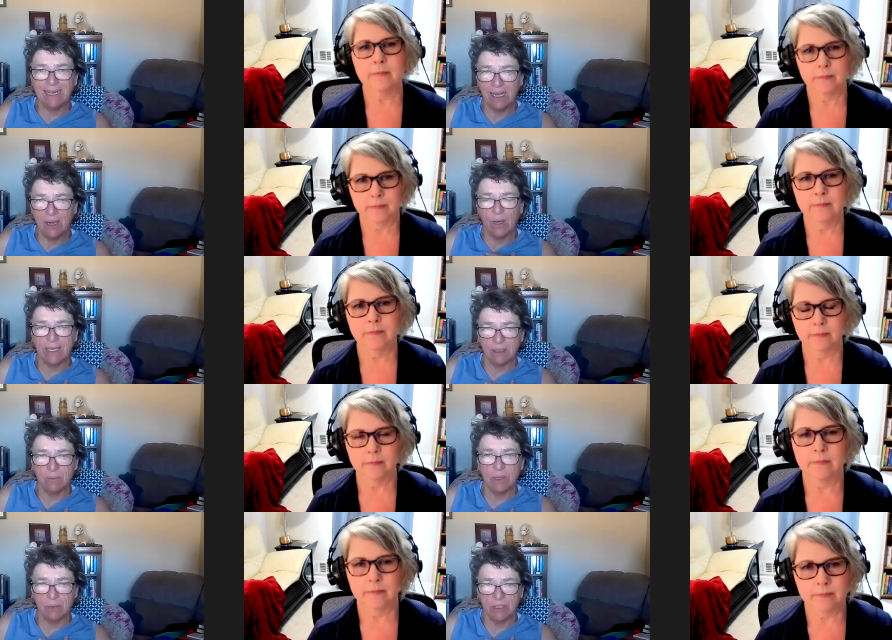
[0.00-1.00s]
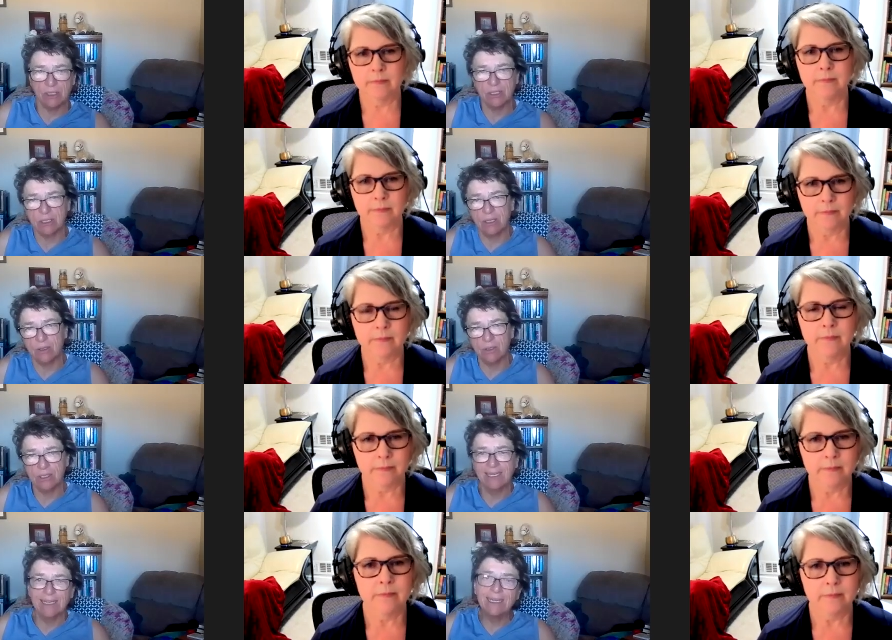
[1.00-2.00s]
Speaker 1: and how I can maybe assist
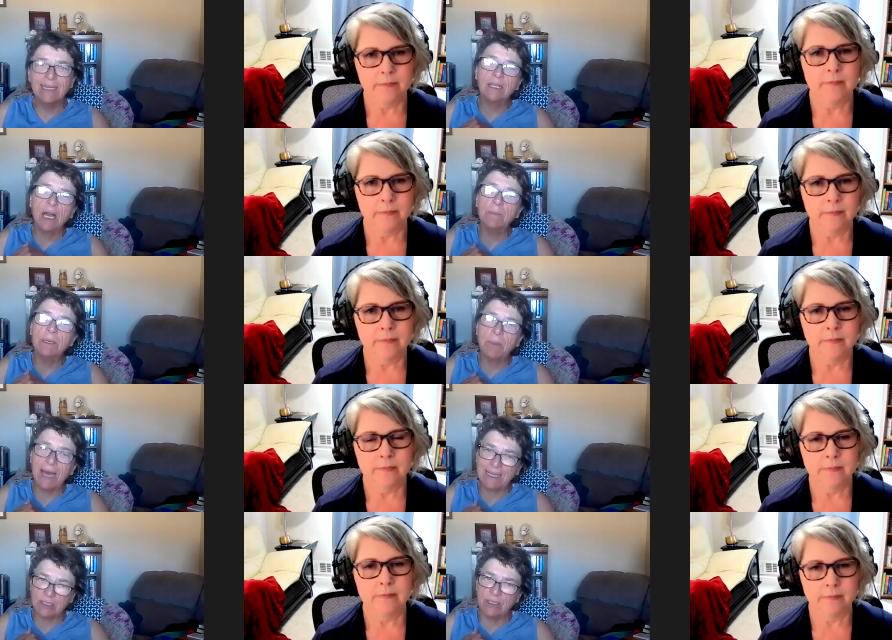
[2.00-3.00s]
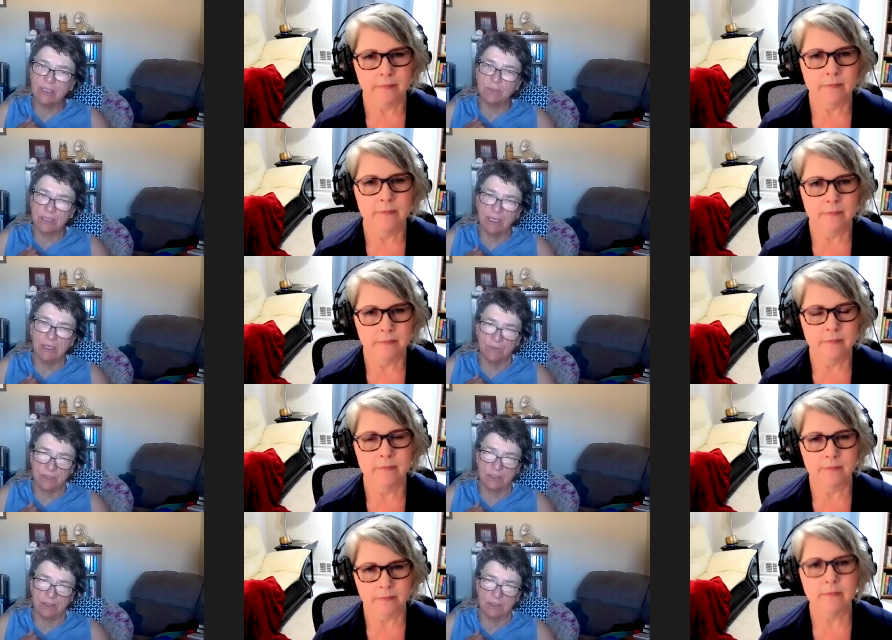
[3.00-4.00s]
others in coming back to
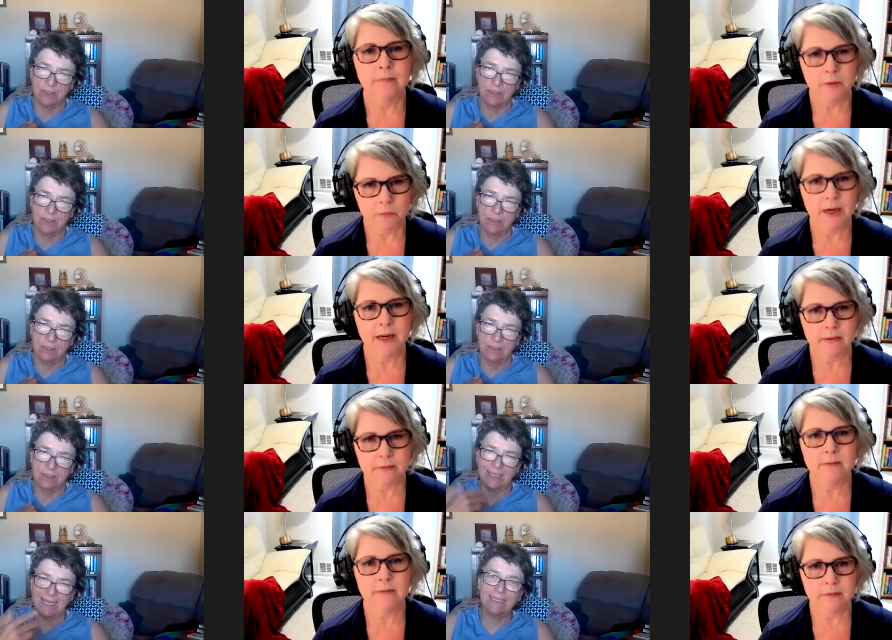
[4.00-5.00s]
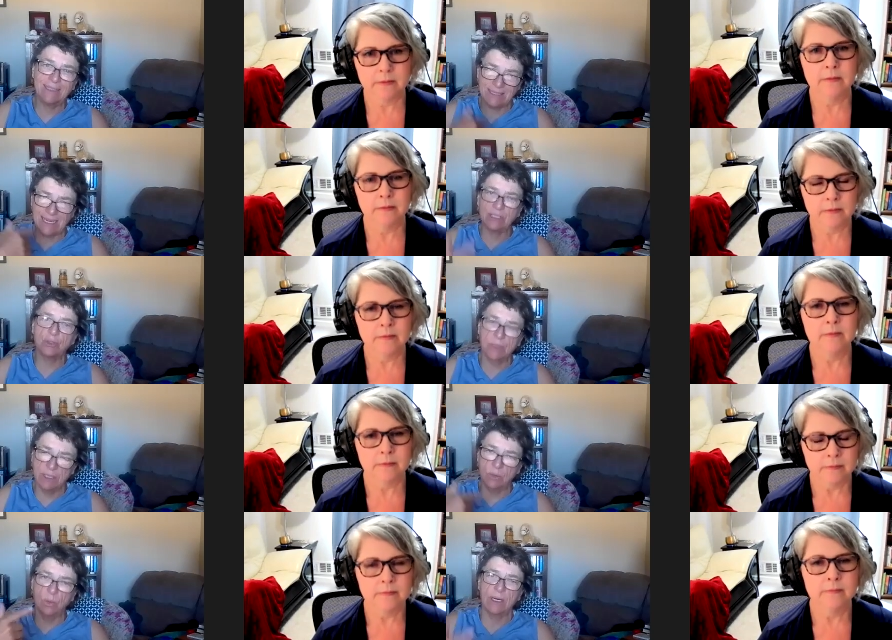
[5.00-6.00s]
themselves. Right. See, that's that's
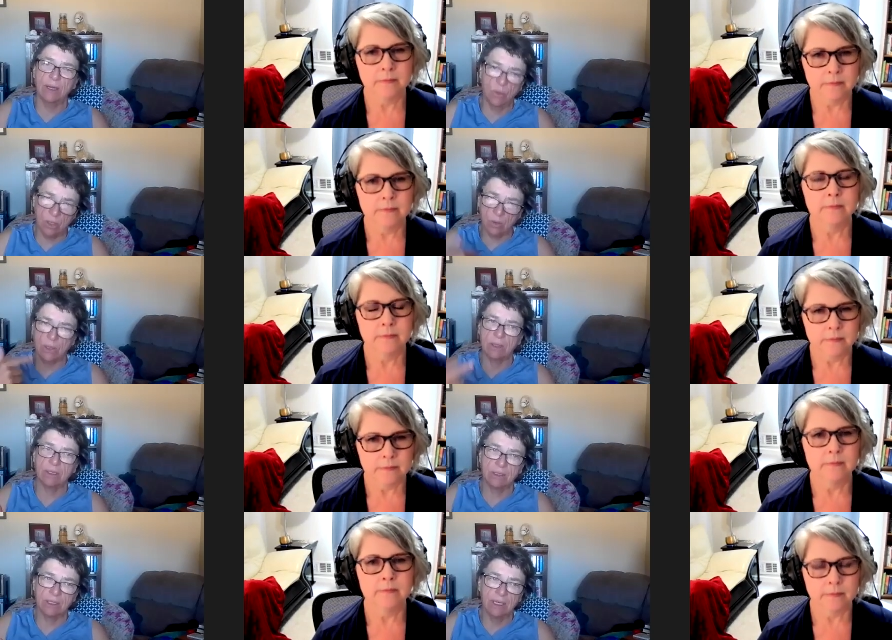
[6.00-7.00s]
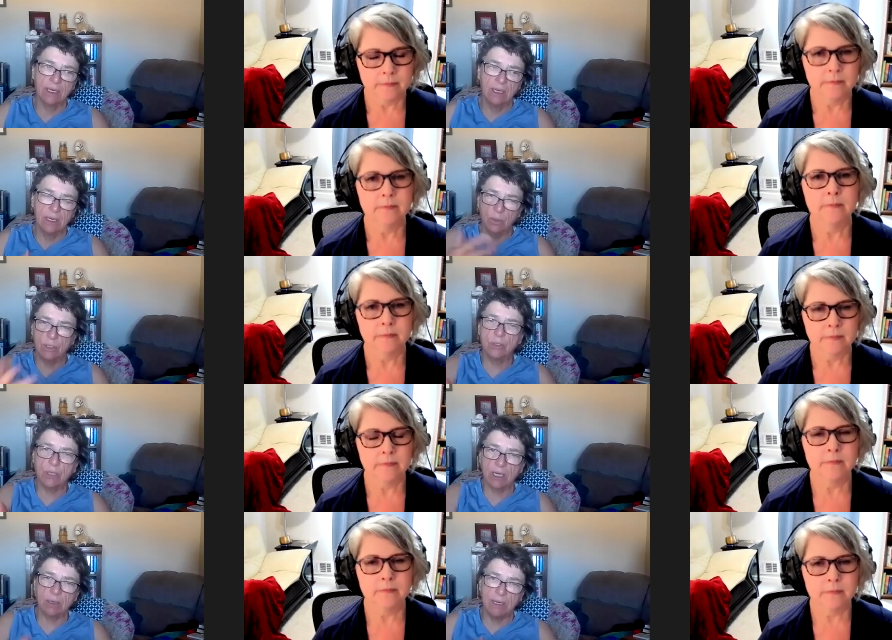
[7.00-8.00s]
really what I work with is when you
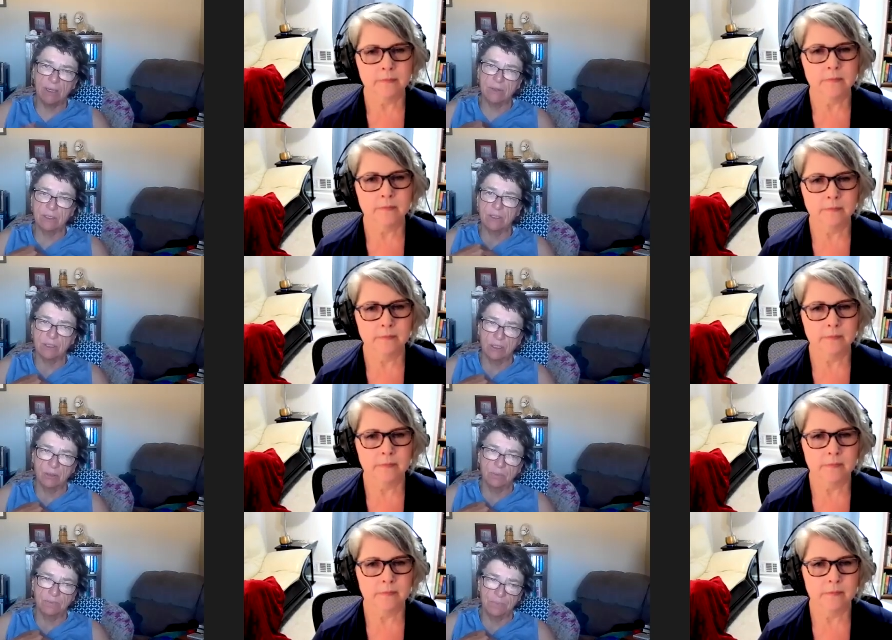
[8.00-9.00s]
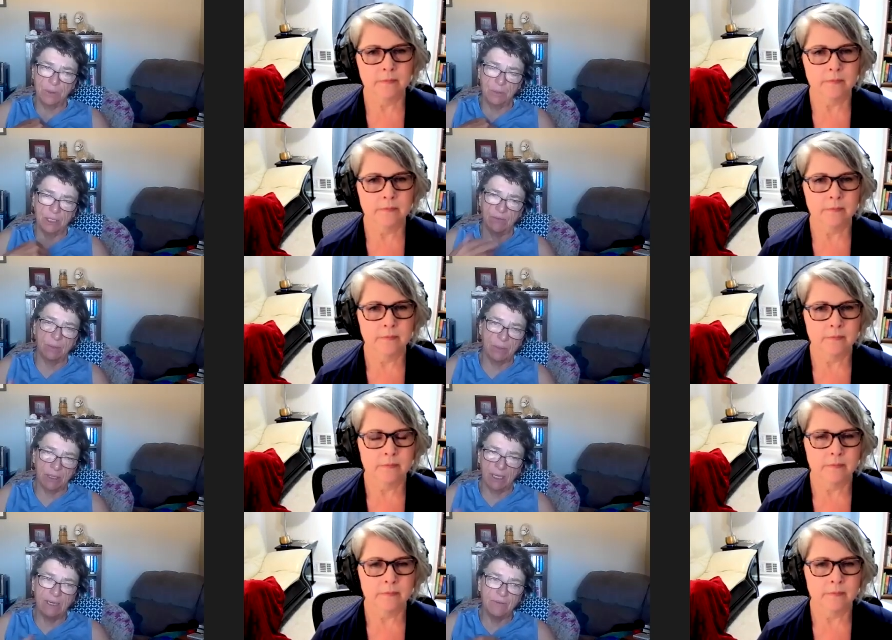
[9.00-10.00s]
talk about this, you know, people give up on
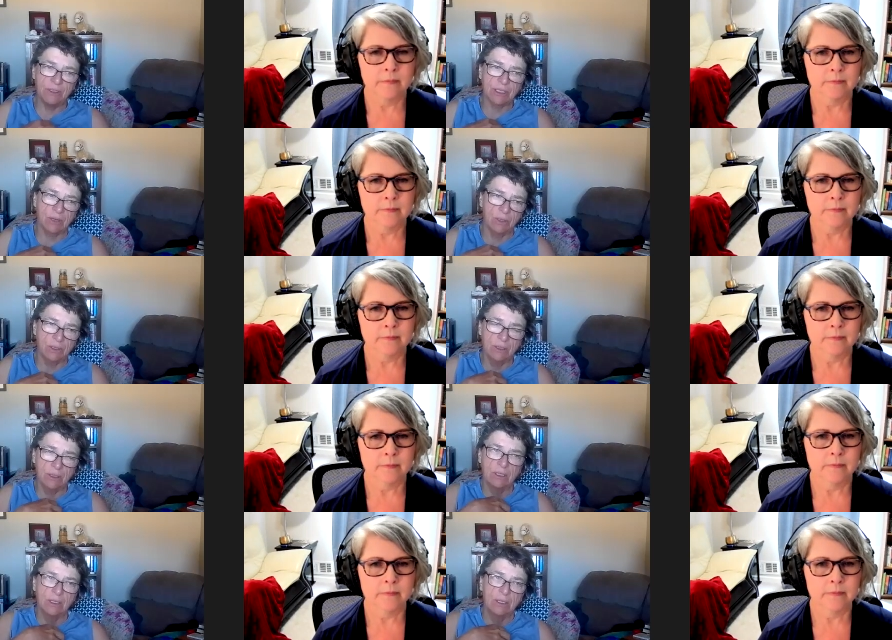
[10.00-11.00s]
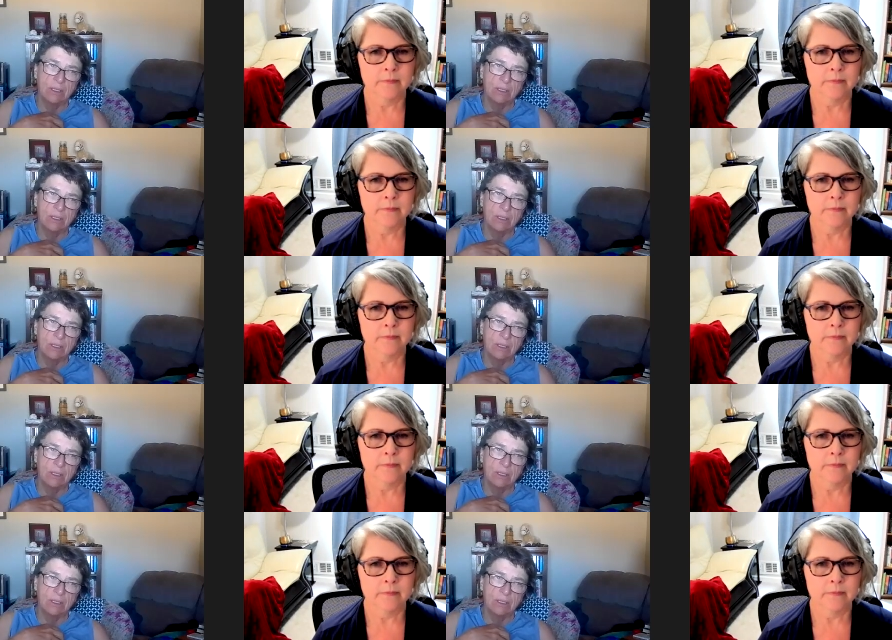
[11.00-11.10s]
life, it's like, well,